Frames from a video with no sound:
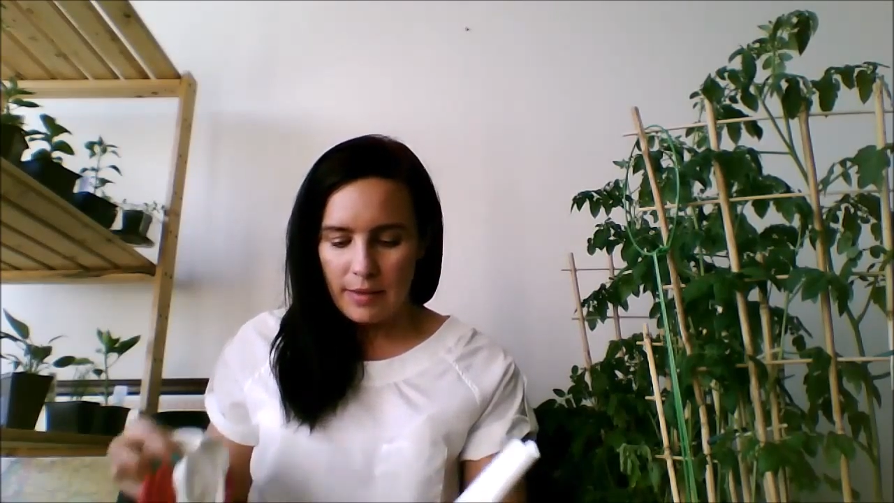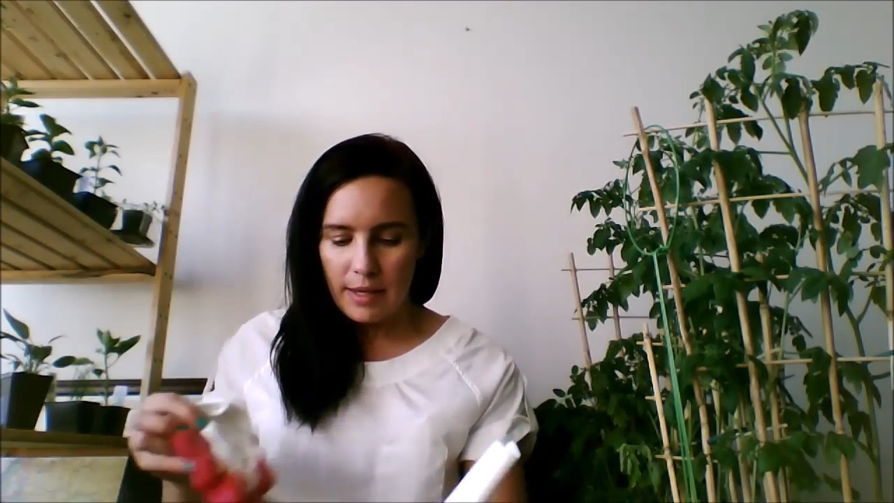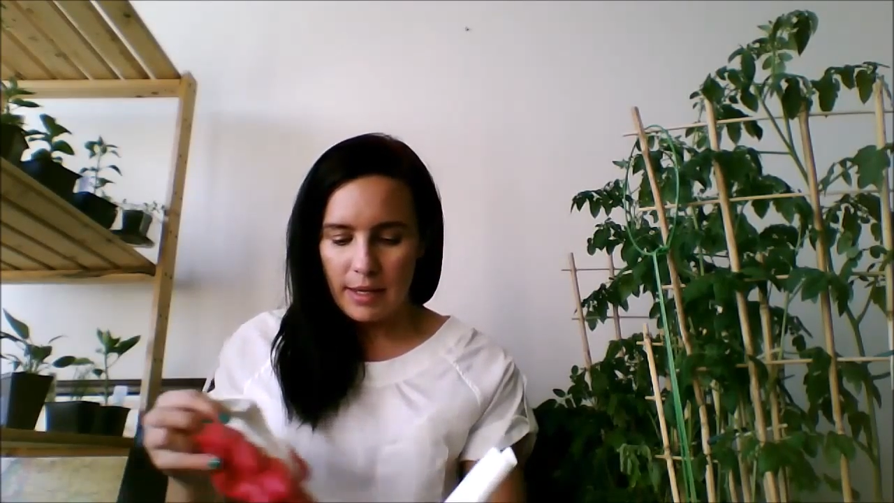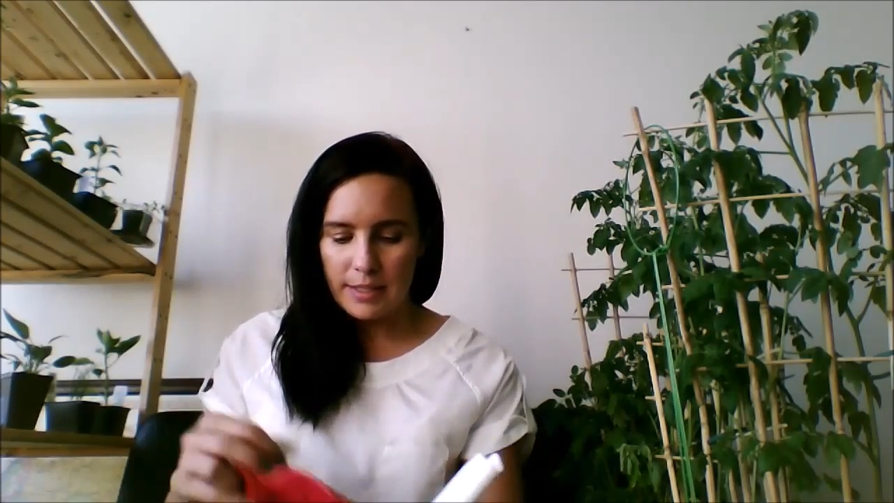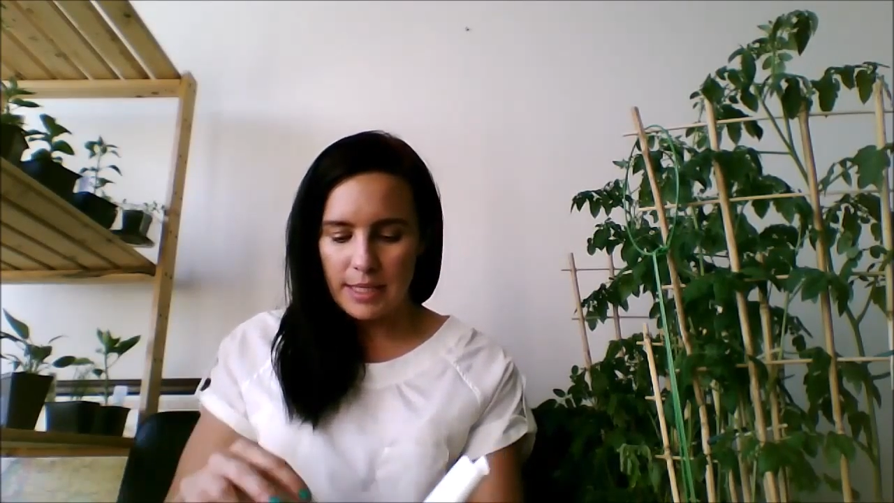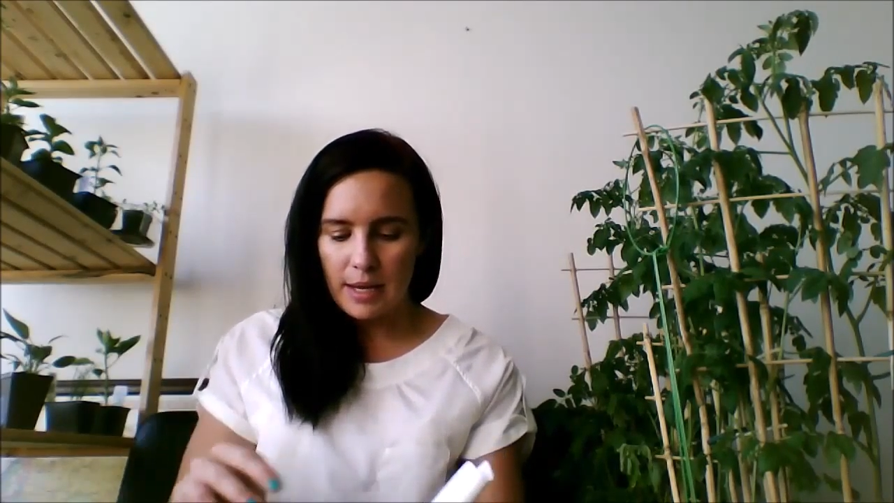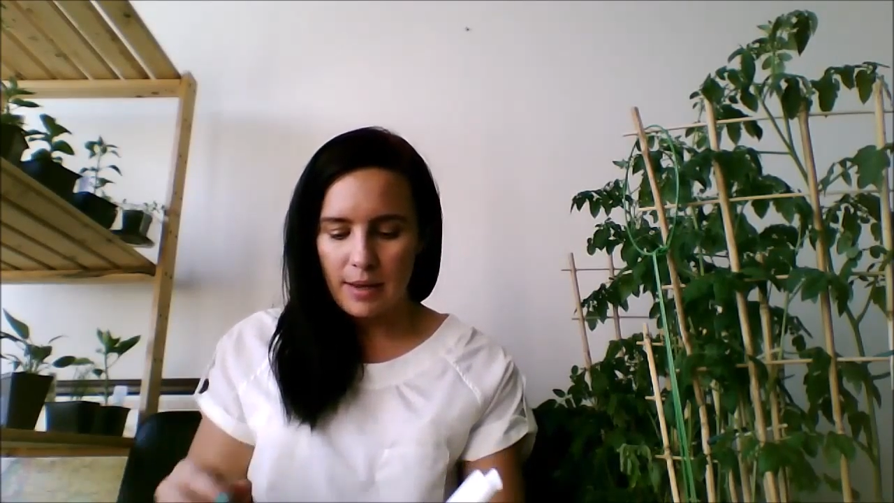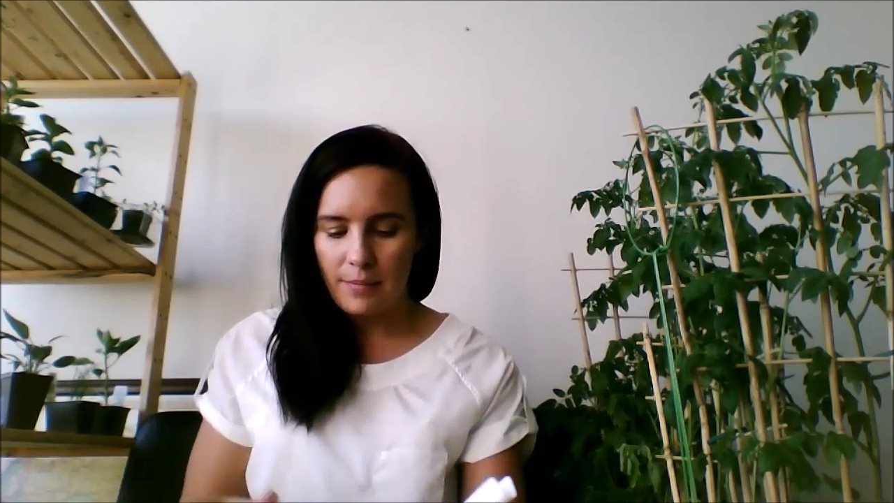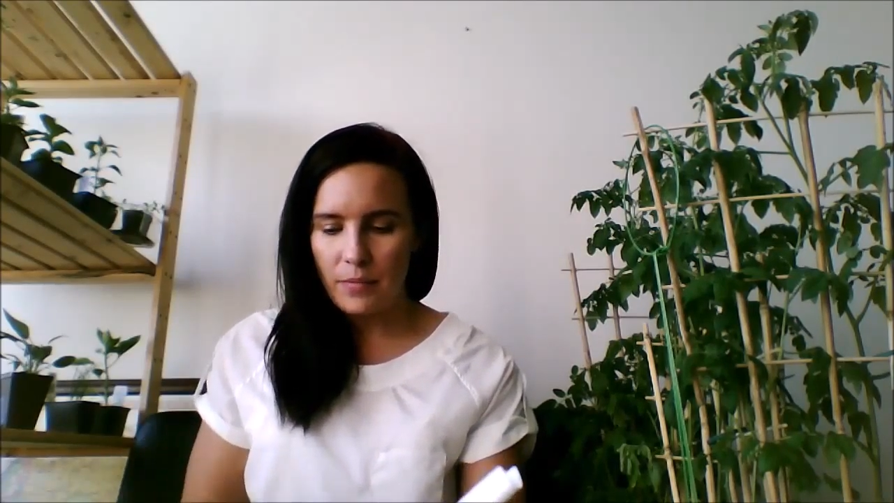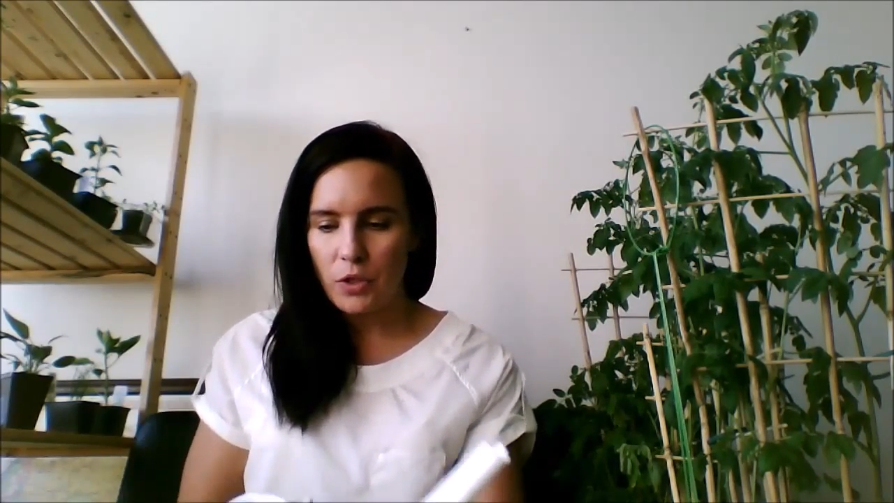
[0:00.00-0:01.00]
that
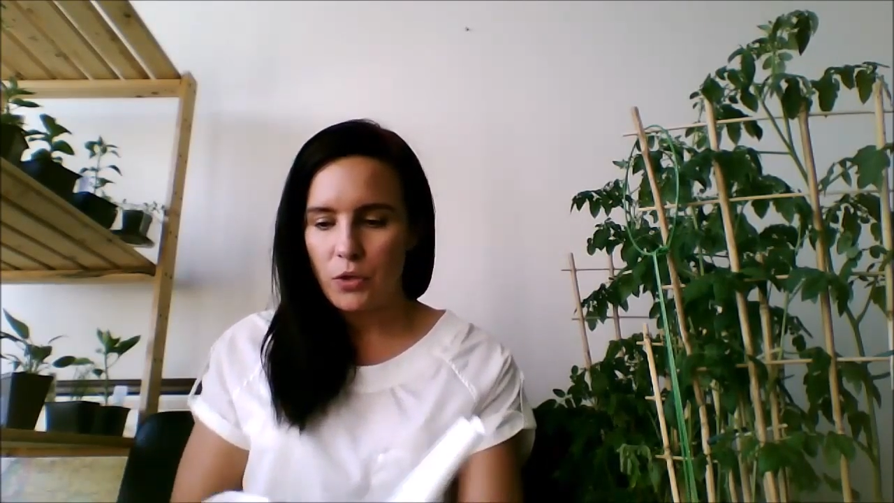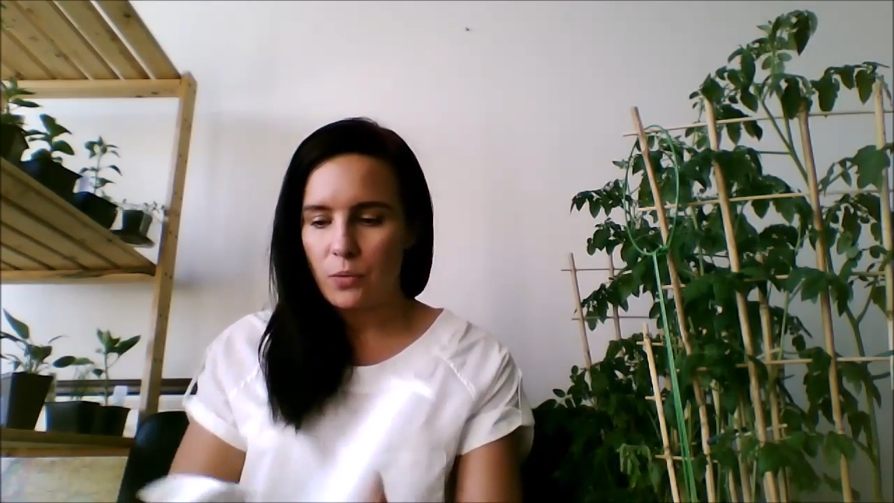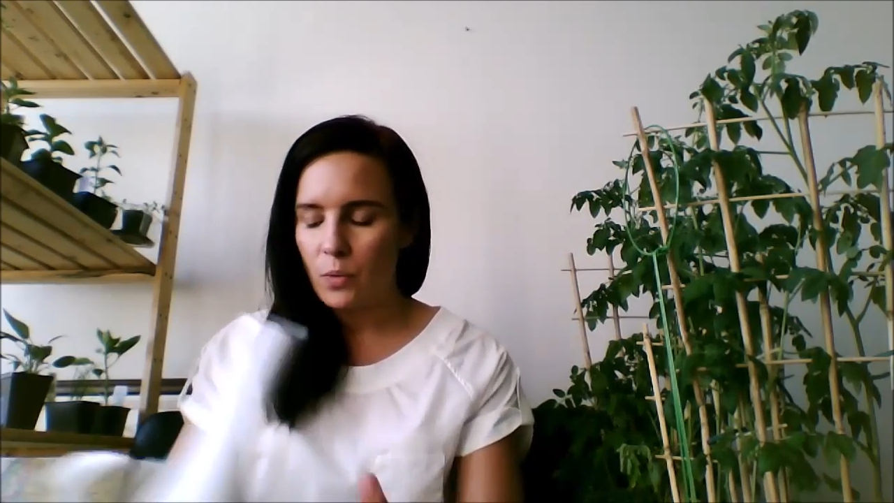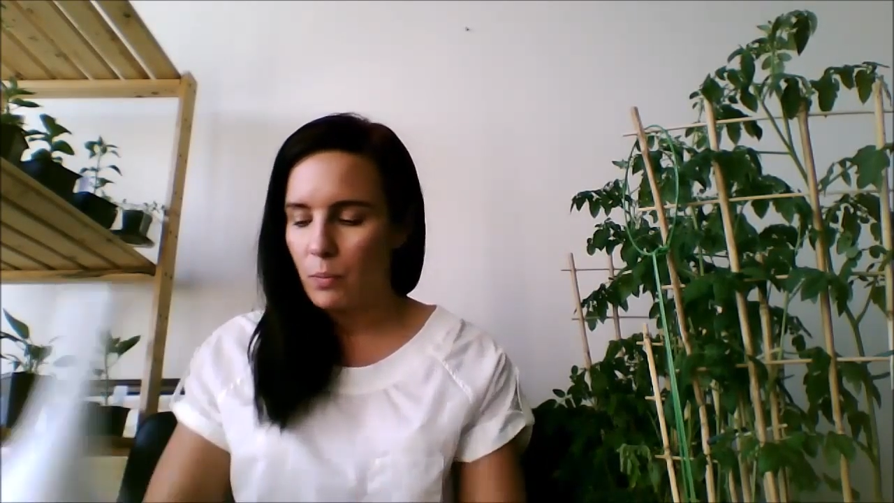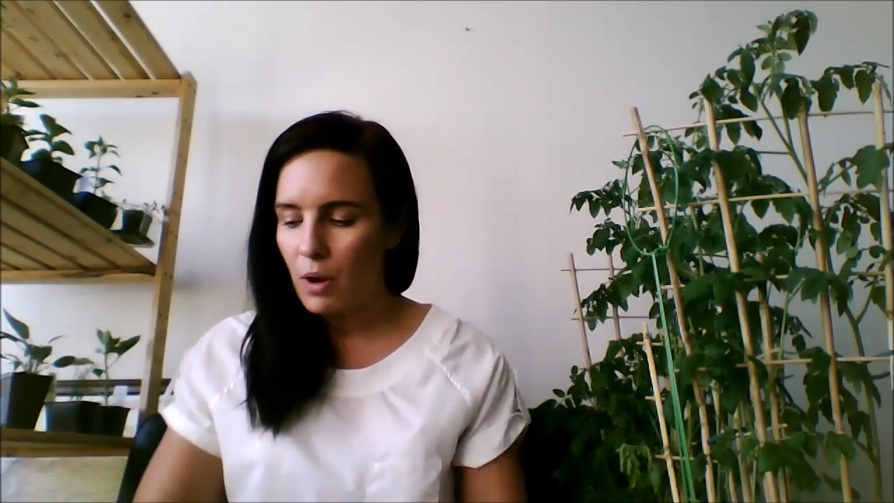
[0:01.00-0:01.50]
um, you will